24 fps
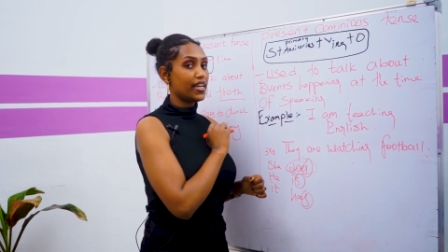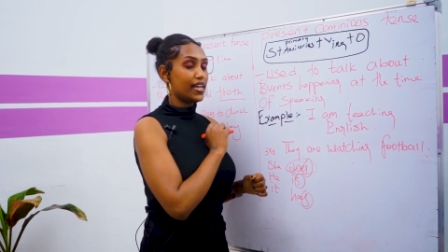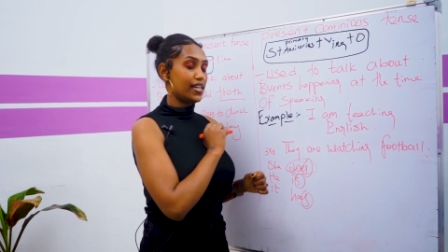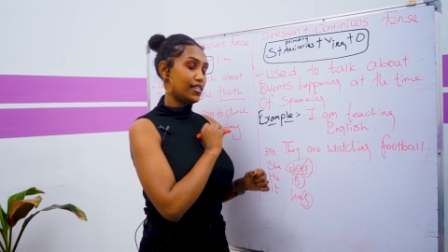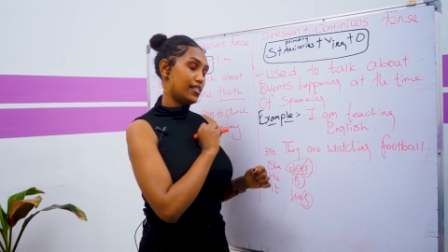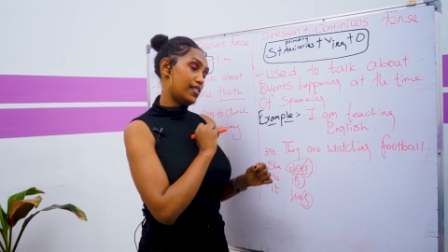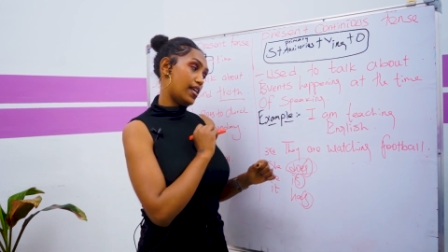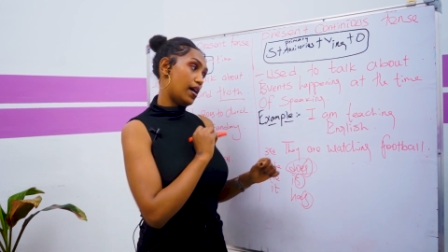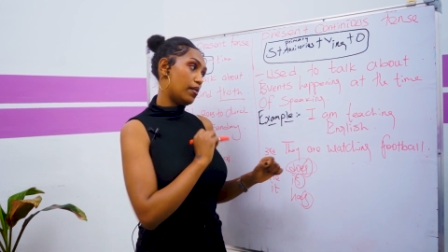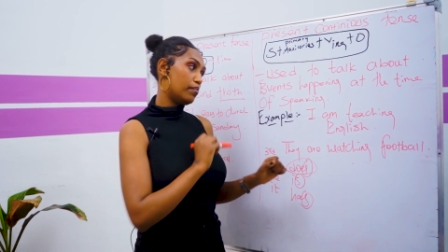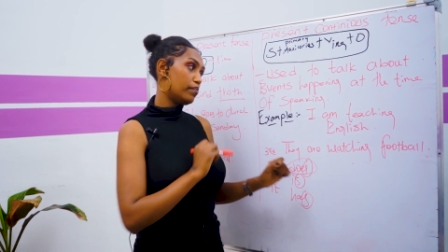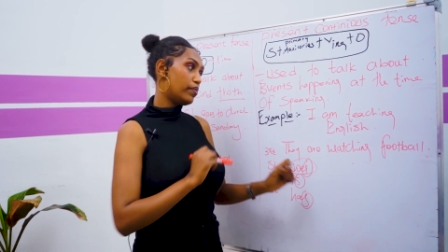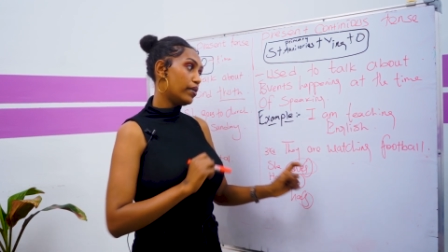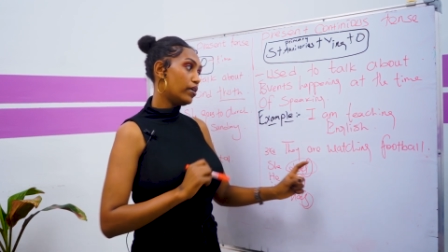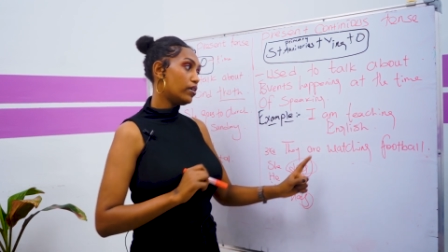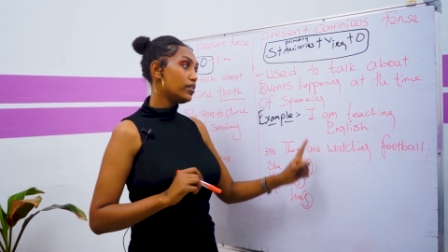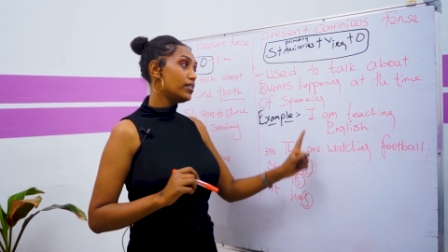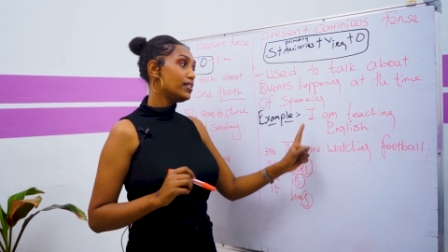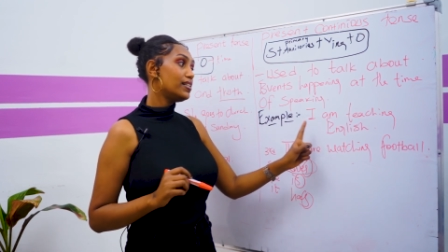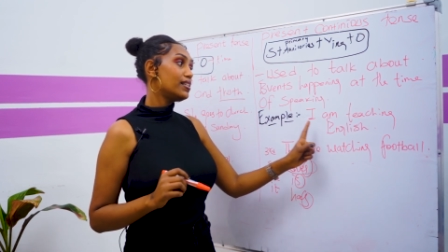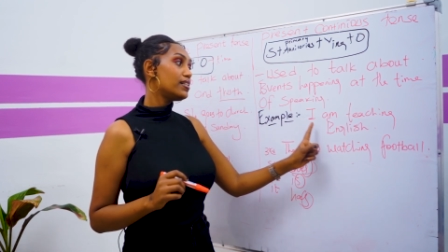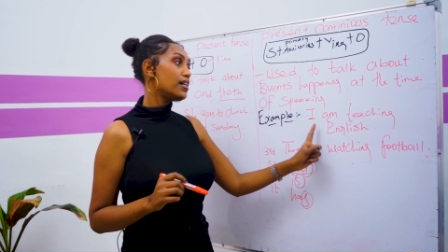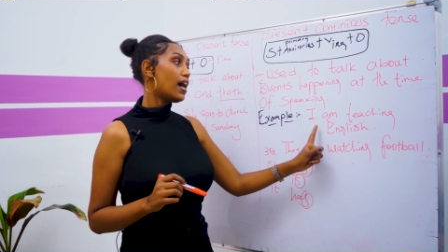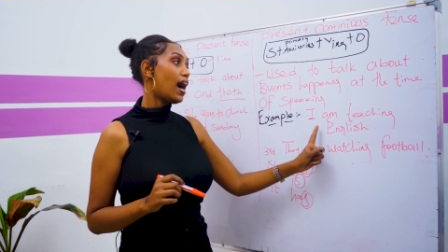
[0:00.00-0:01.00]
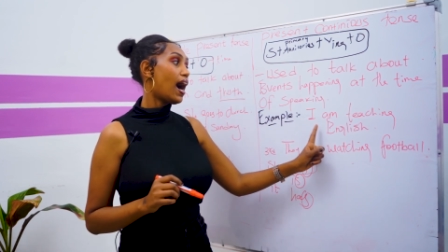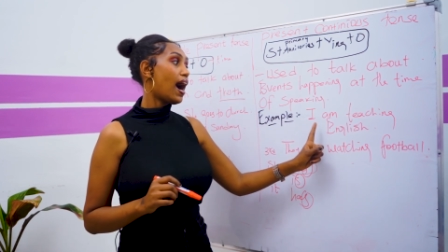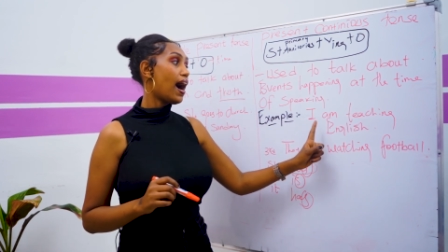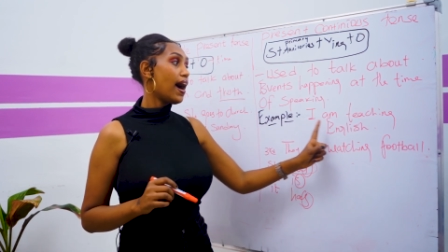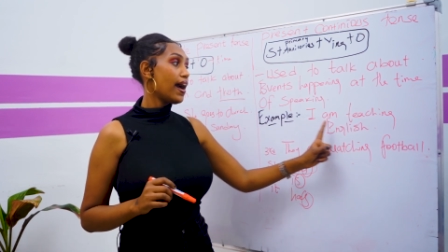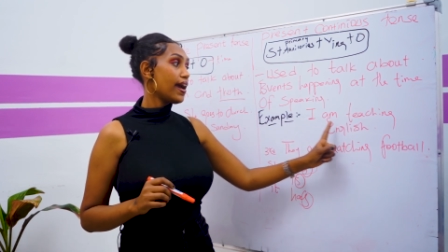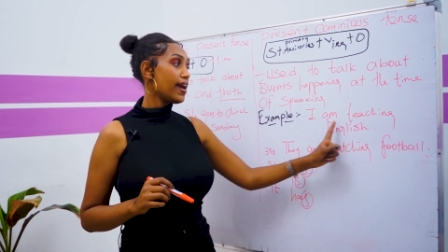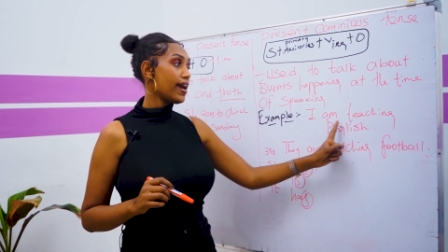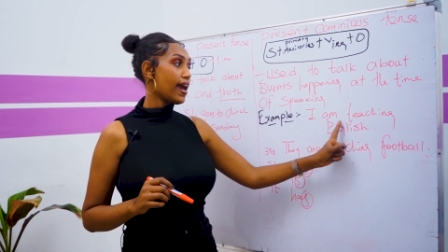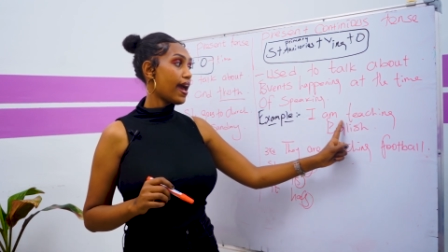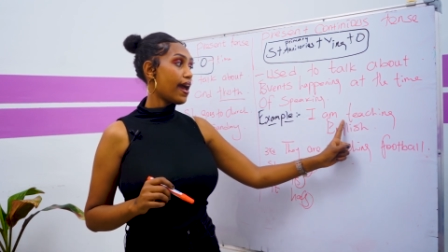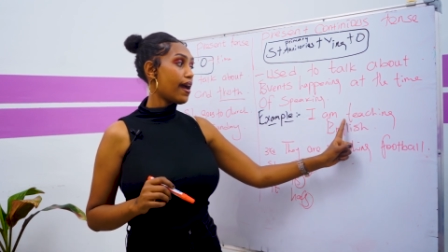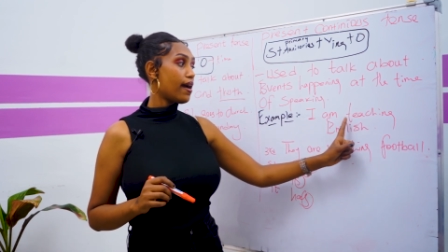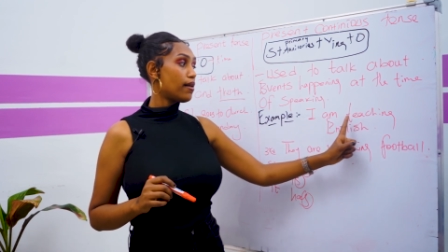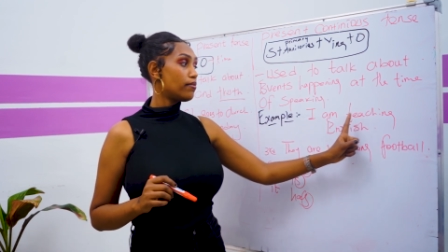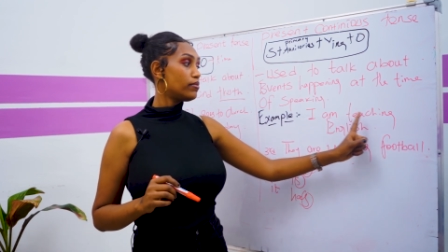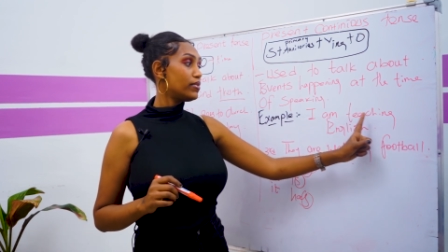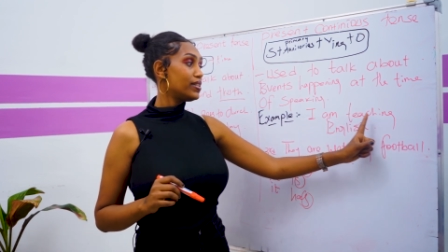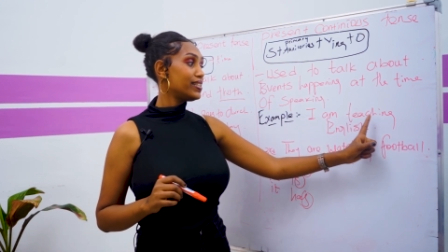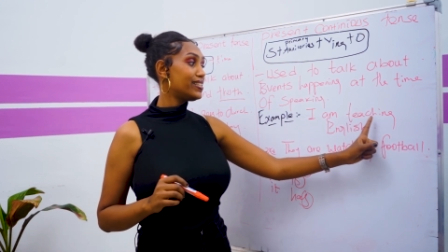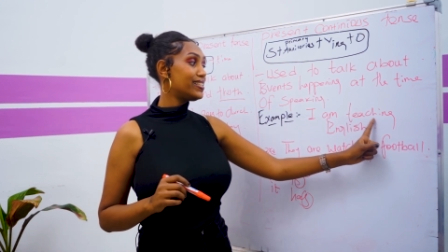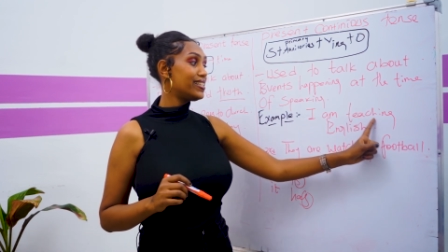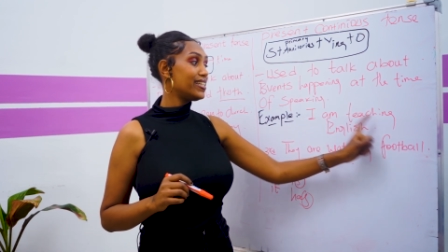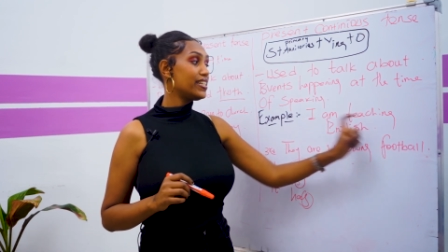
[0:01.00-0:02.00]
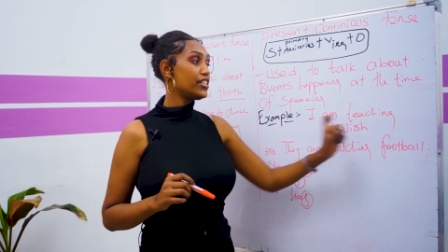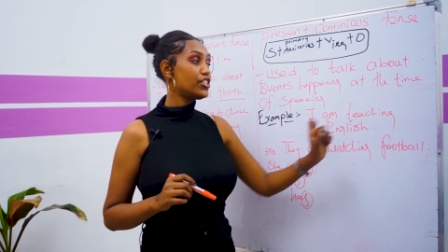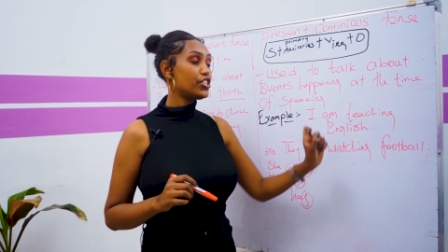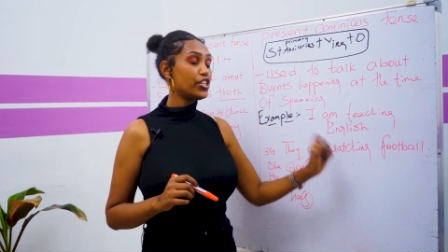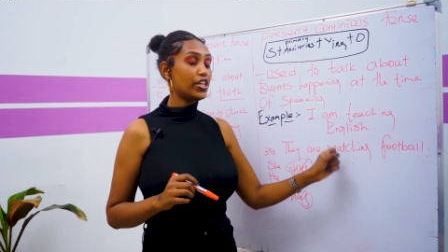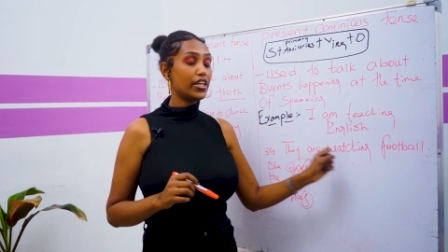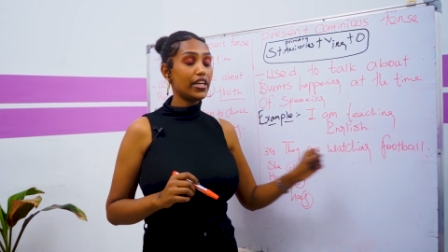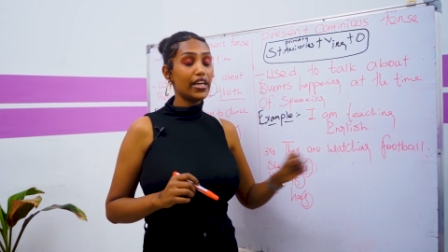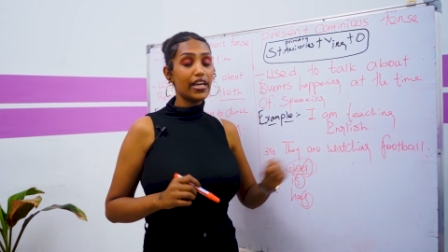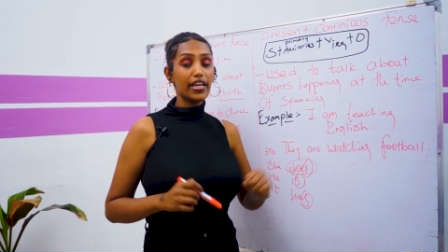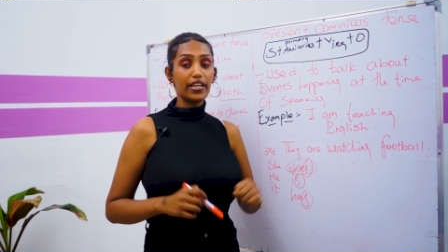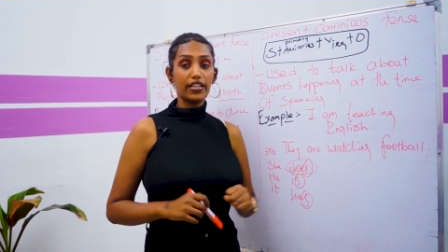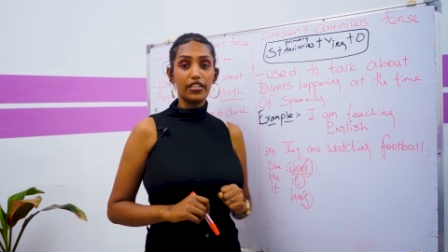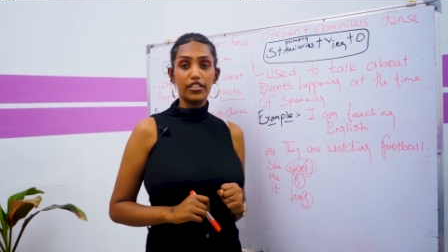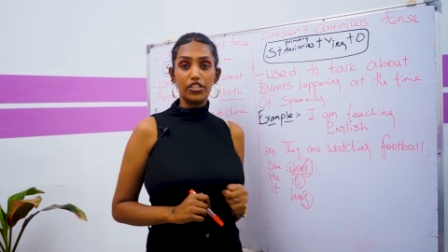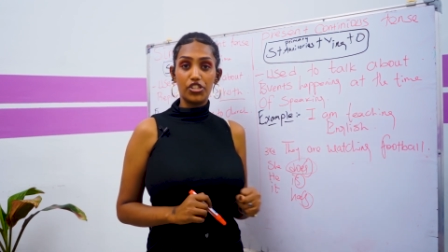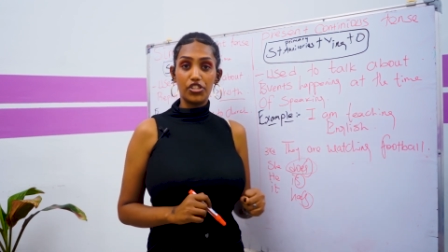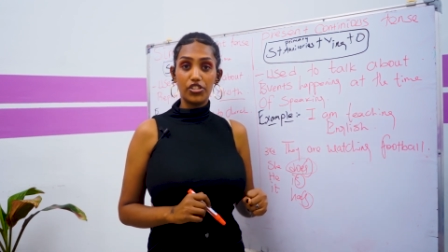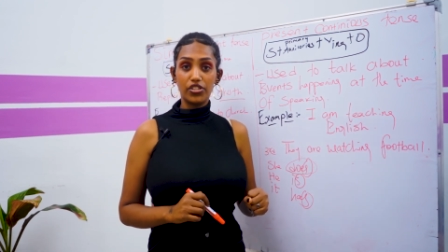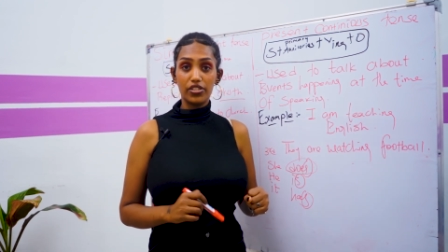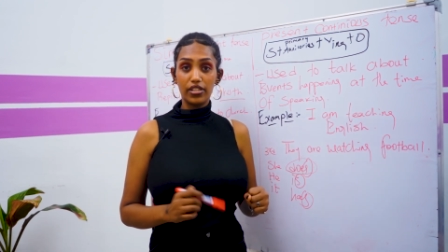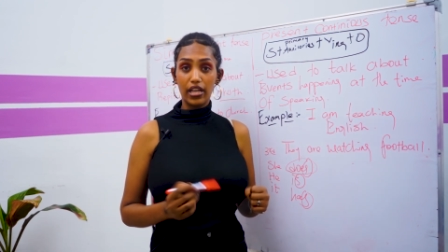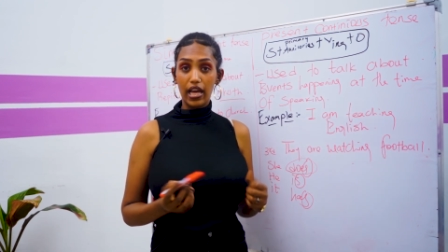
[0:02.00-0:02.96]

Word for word: example I am teaching English